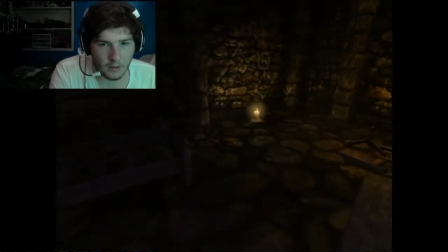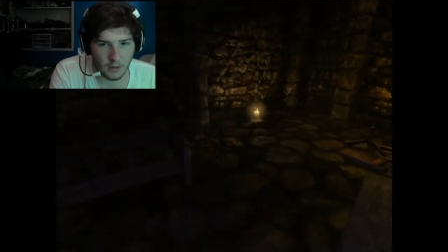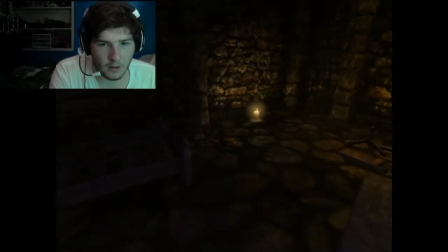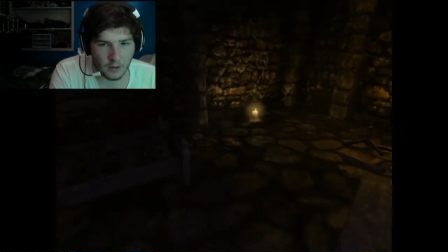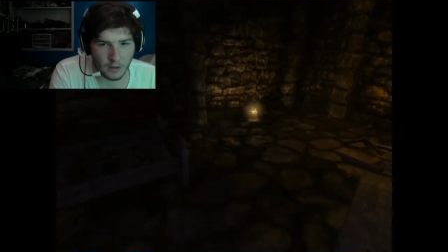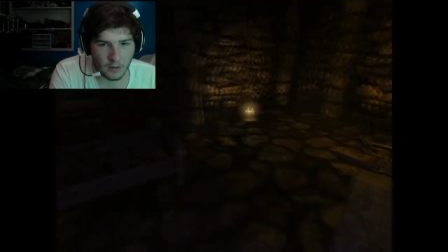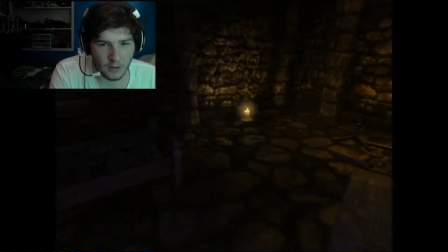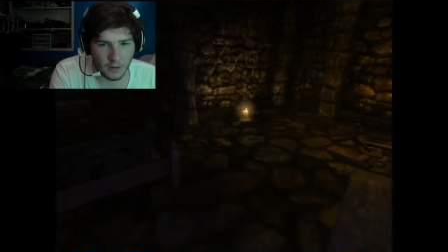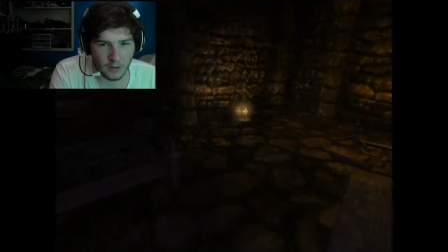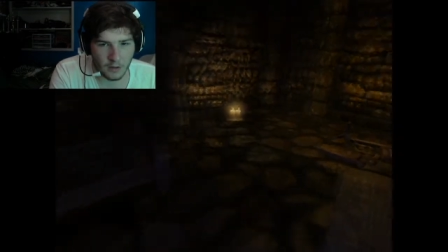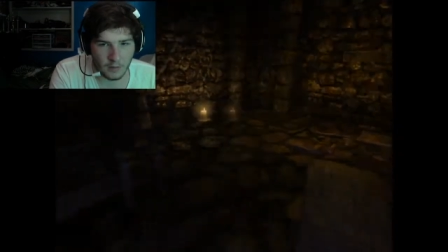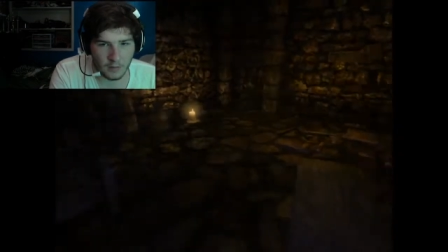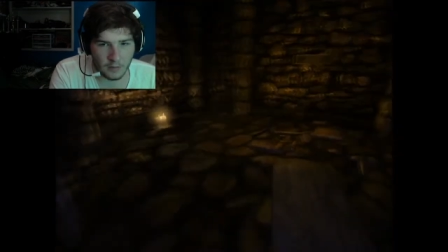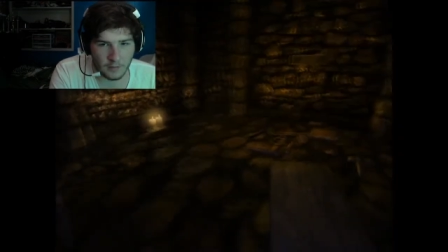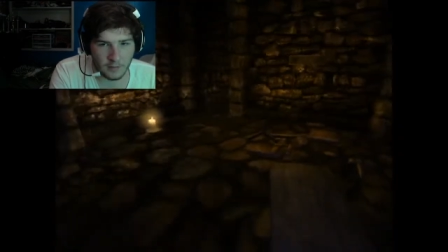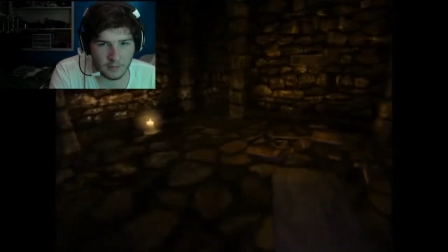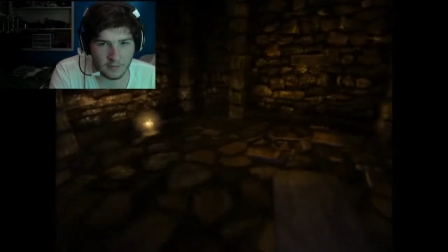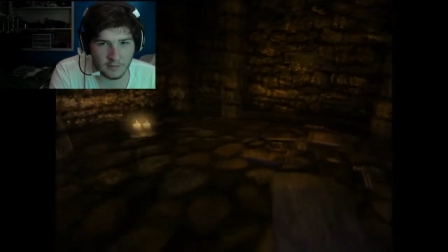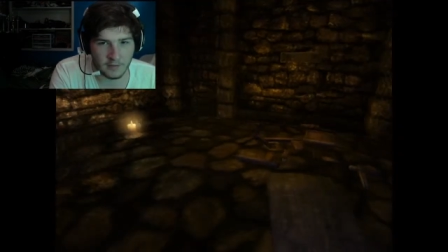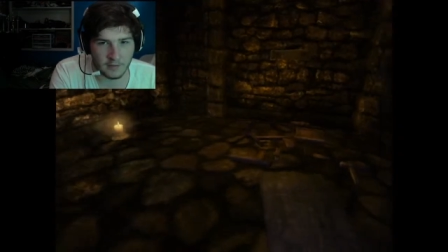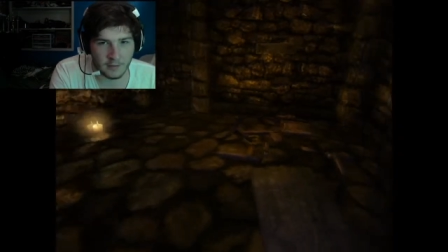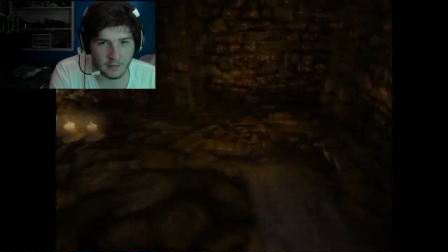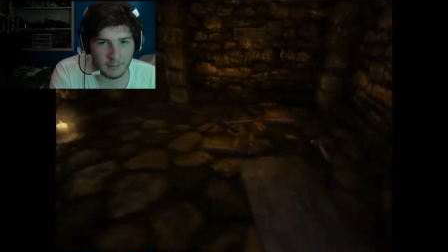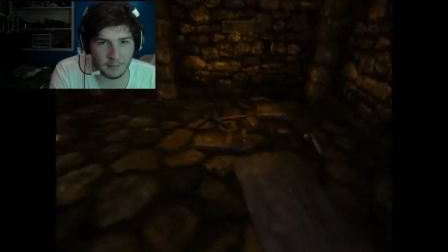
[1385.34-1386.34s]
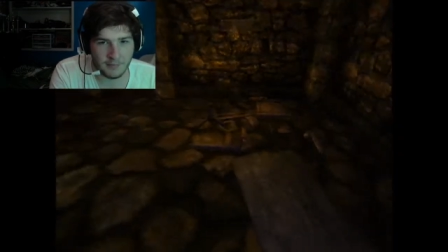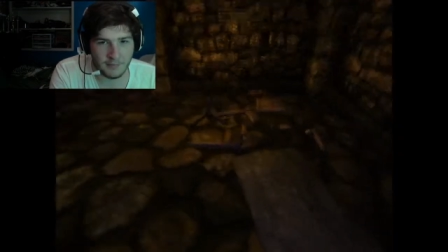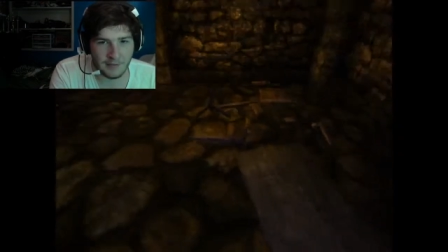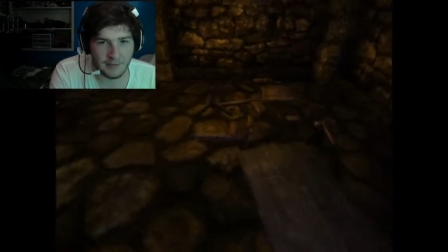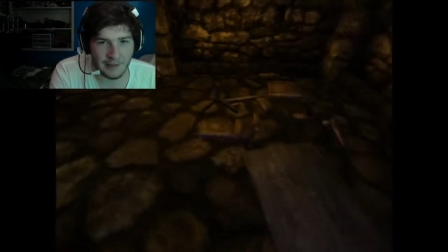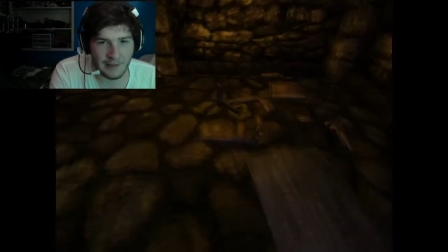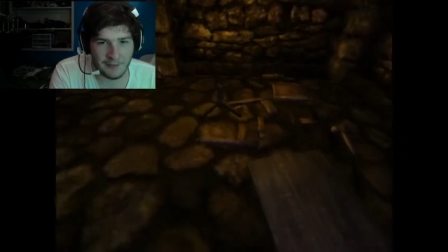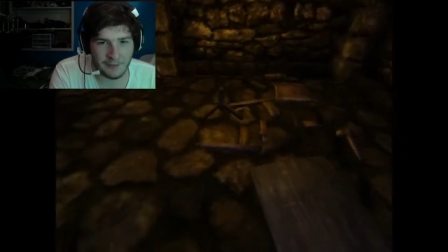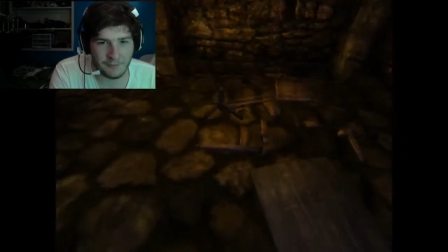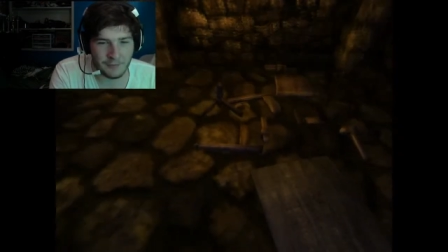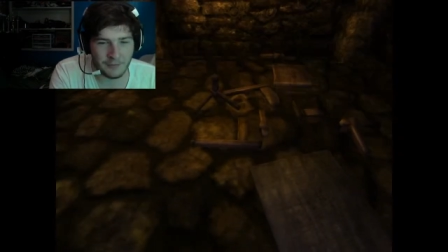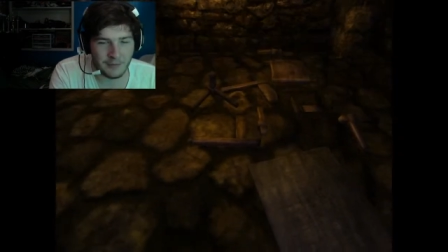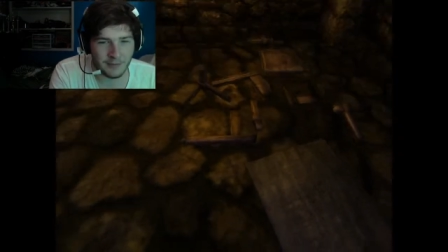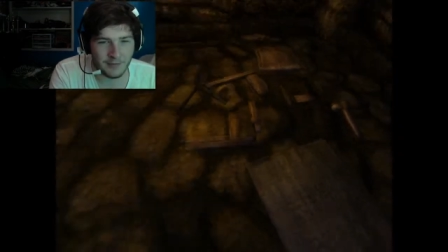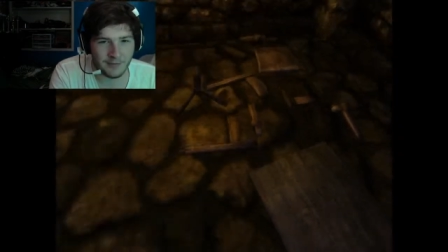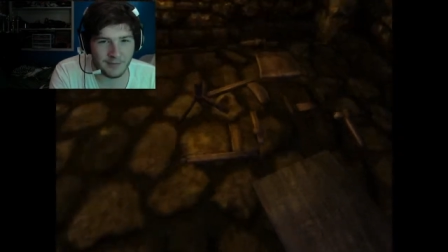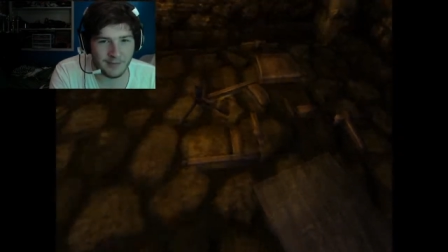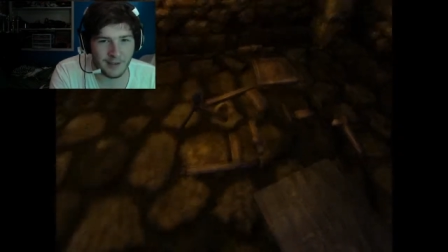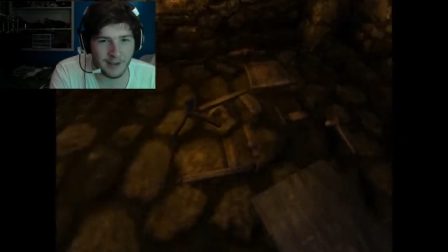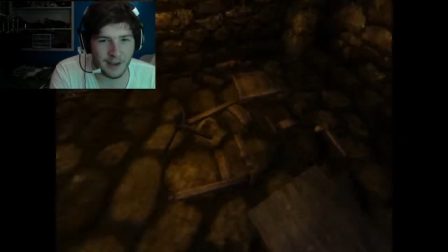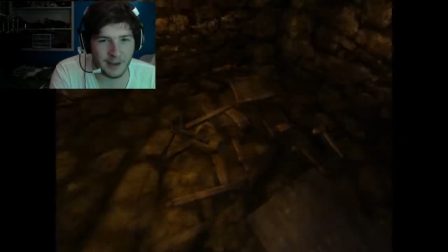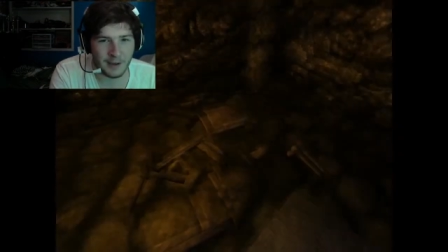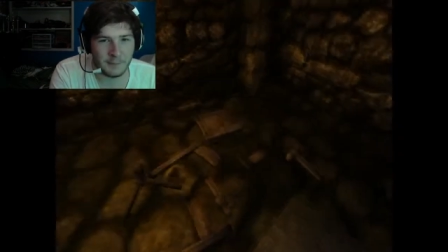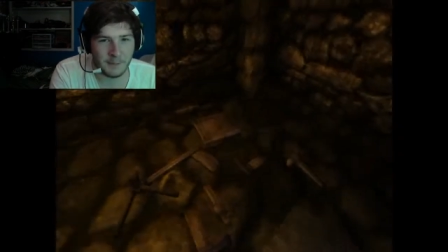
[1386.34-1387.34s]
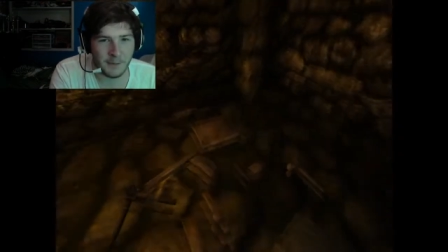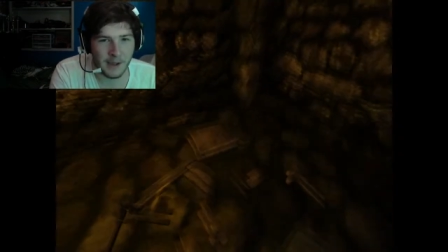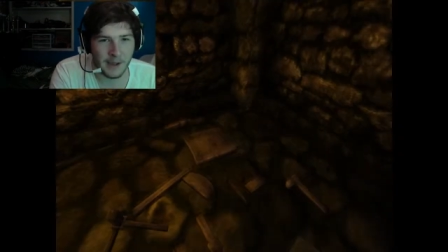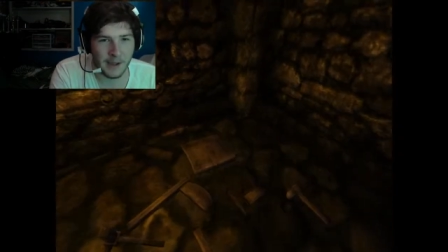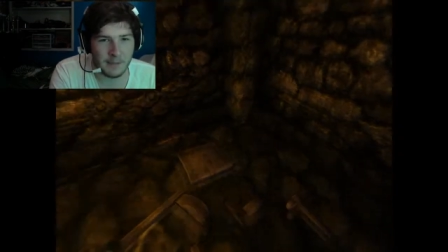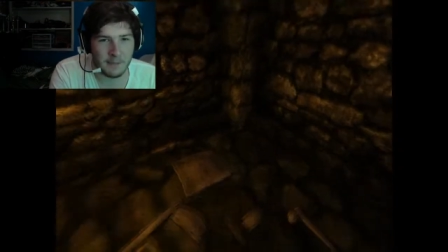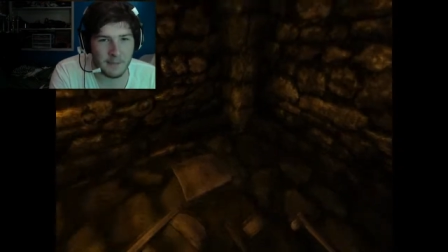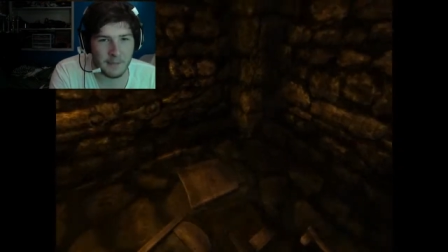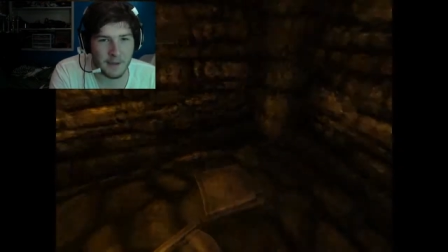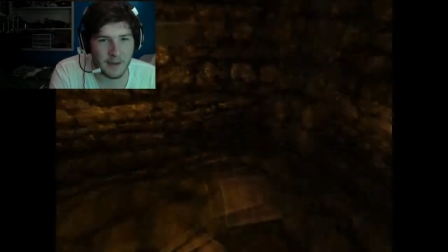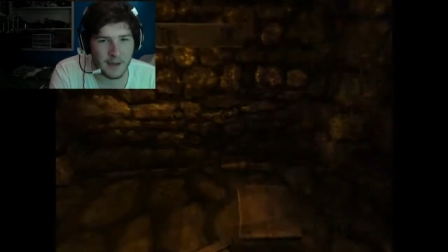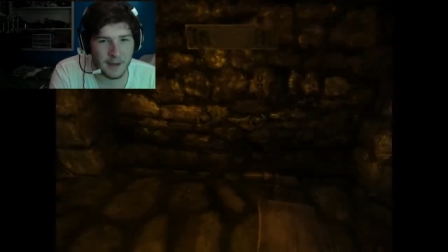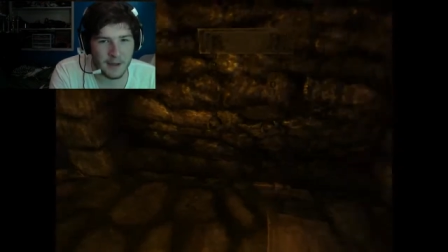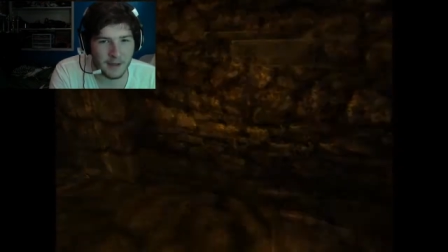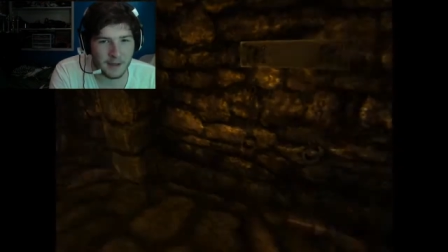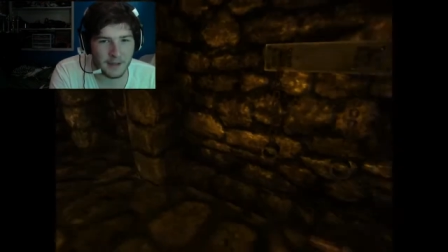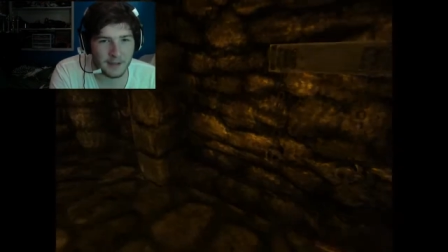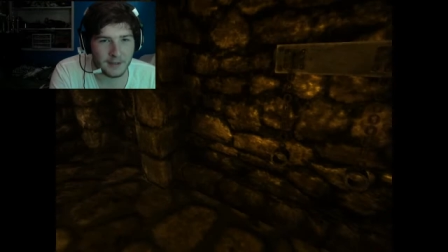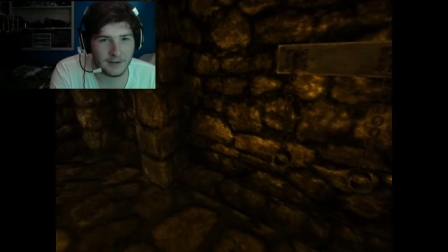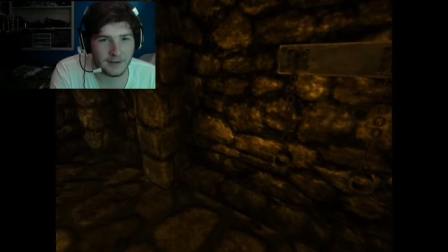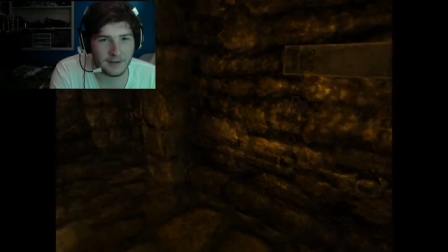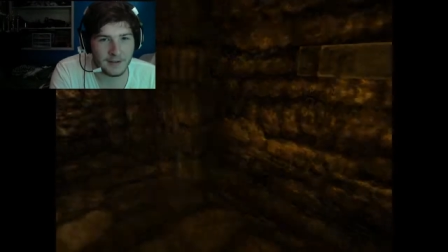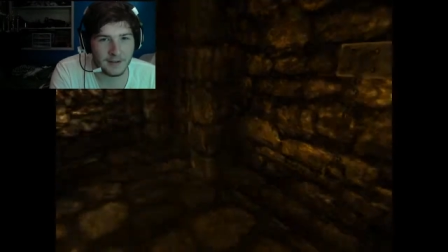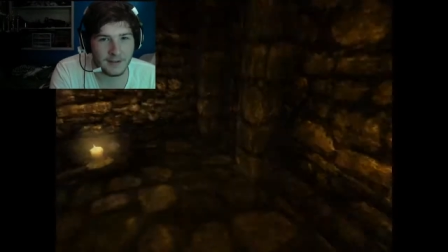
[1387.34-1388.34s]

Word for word: At least I'm safe inside my mind.